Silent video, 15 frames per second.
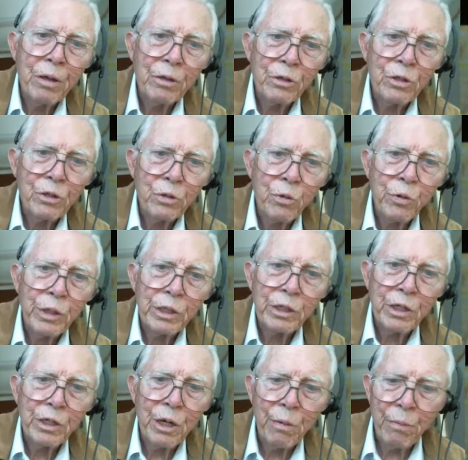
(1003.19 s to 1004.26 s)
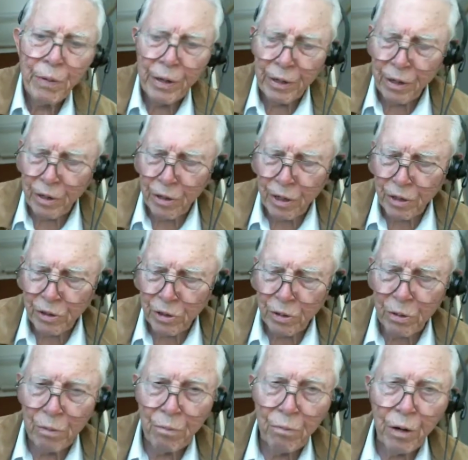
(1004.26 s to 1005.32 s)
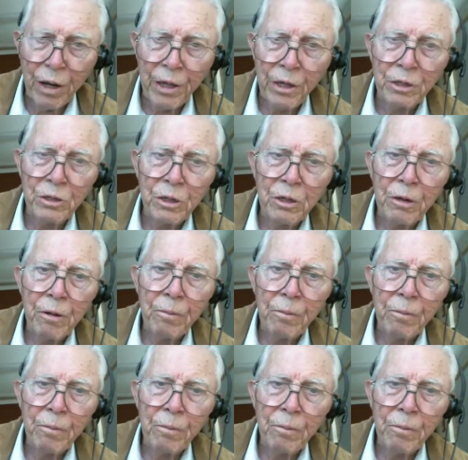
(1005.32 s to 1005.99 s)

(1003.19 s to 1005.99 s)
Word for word: squeezes up into this place.